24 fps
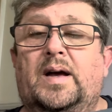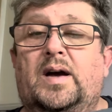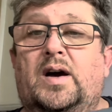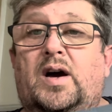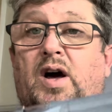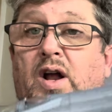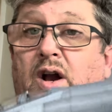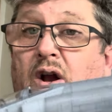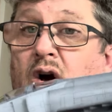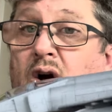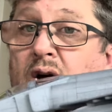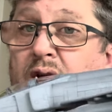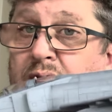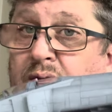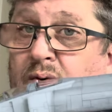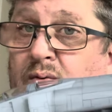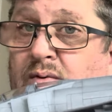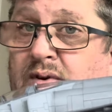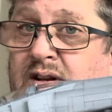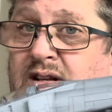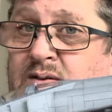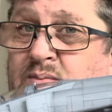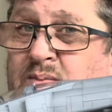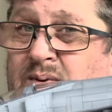And I thought
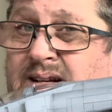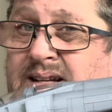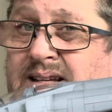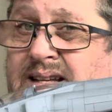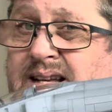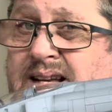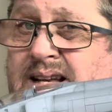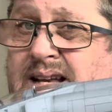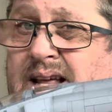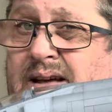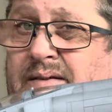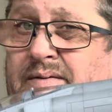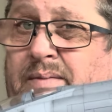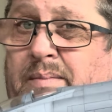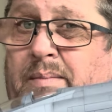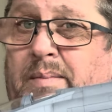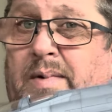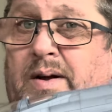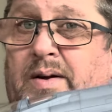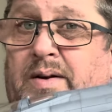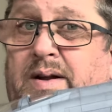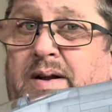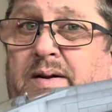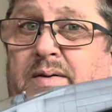this one didn't have them.
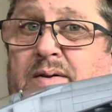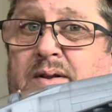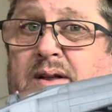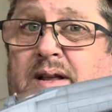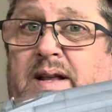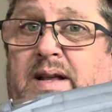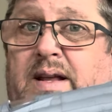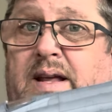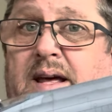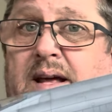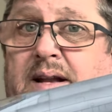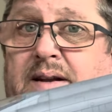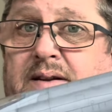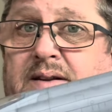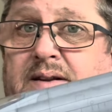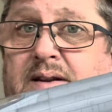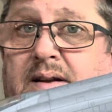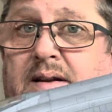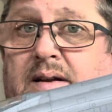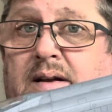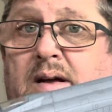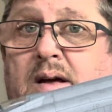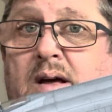I didn't think it had the